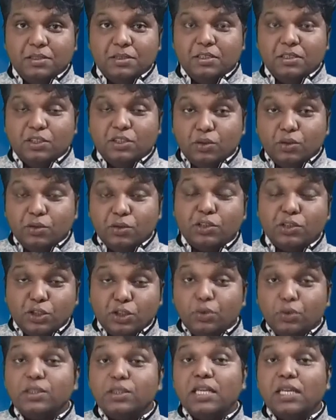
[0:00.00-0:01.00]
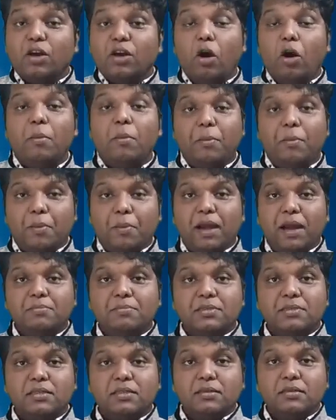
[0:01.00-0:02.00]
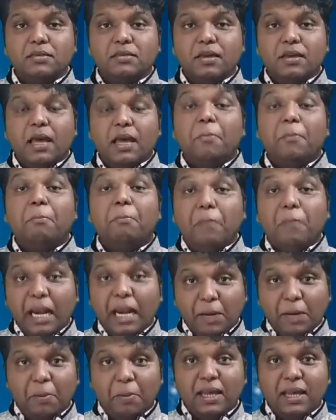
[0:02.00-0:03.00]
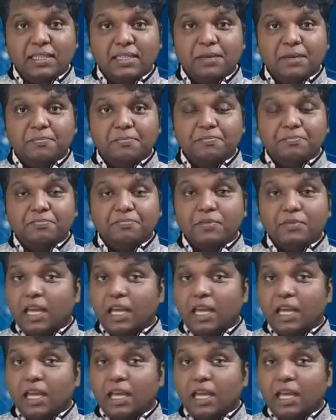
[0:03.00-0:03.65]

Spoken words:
So choose the common primes, multiply them.